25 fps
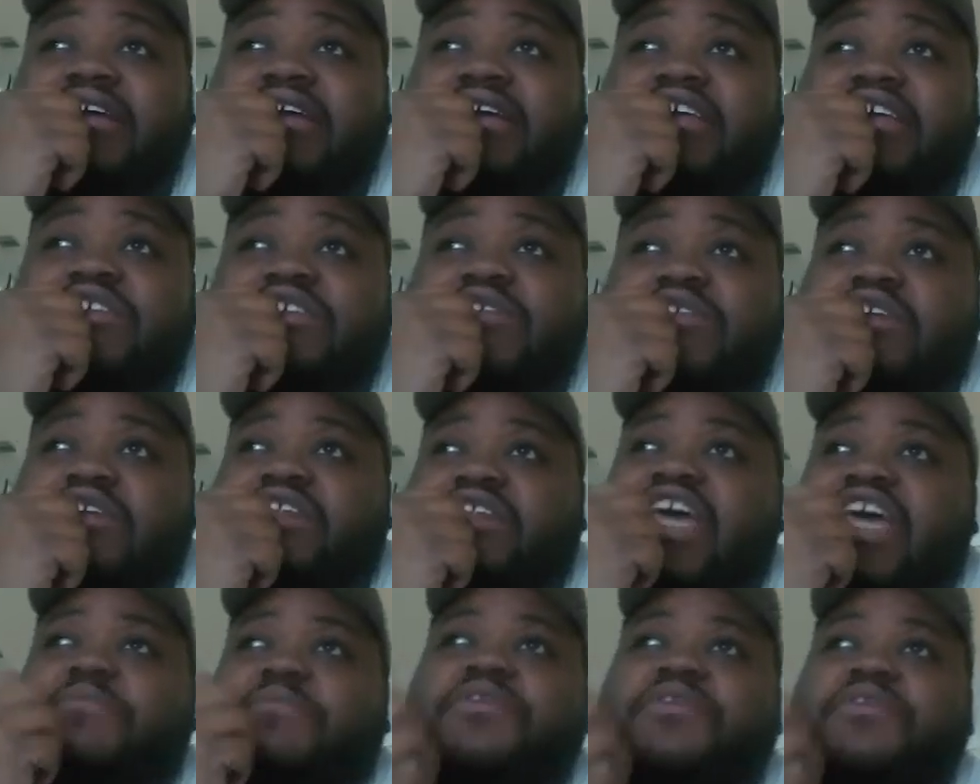You
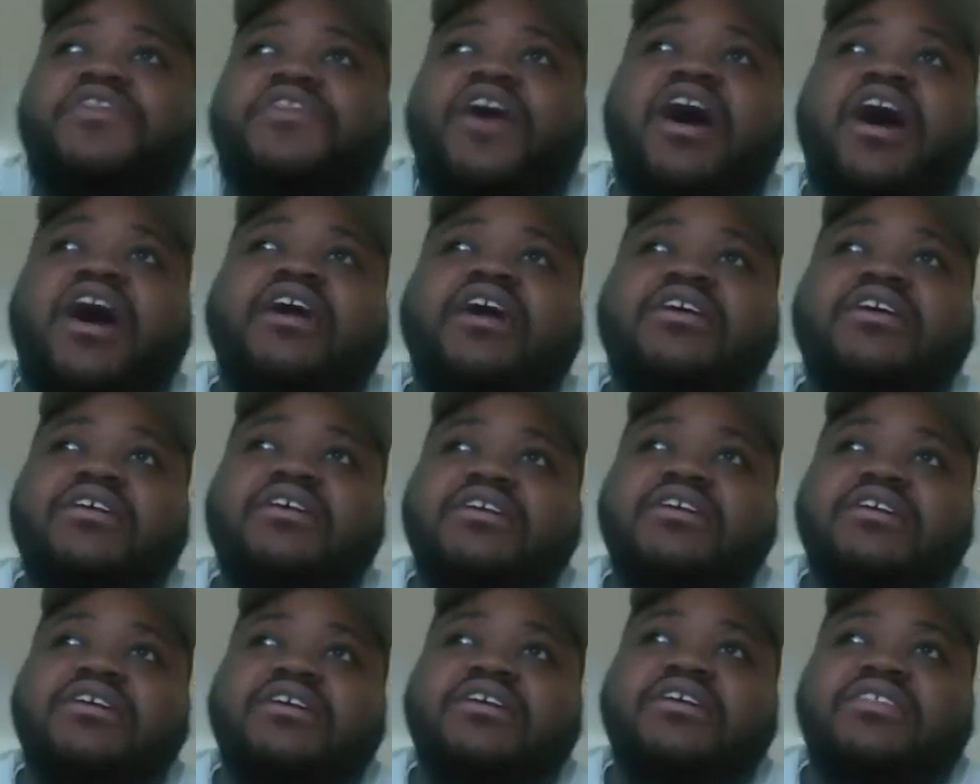never thought
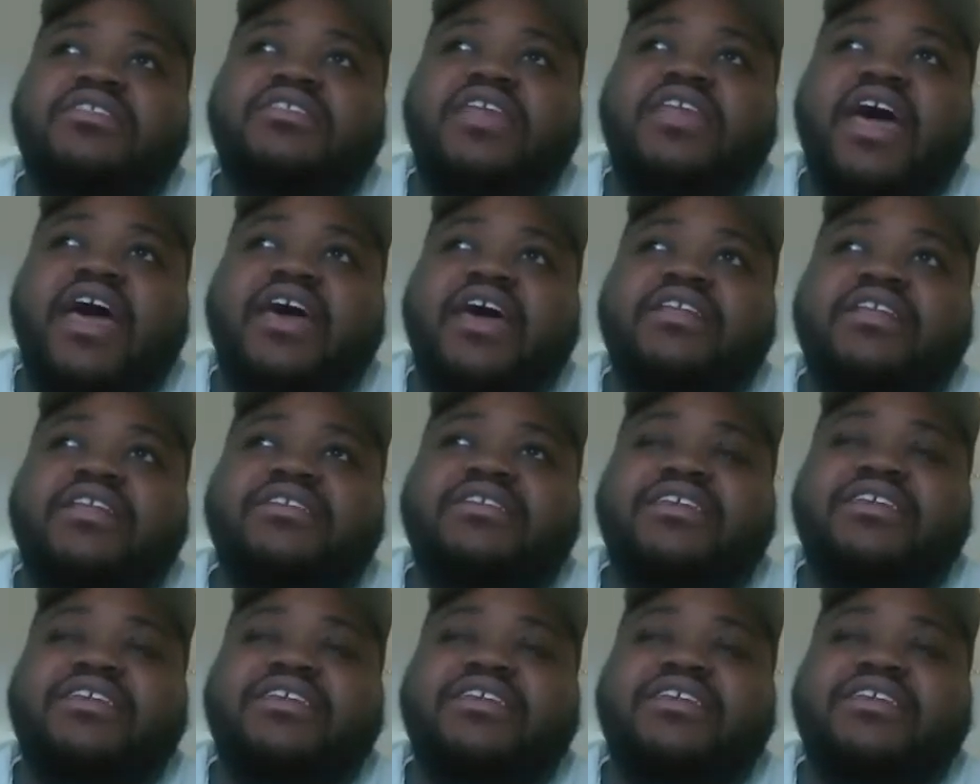that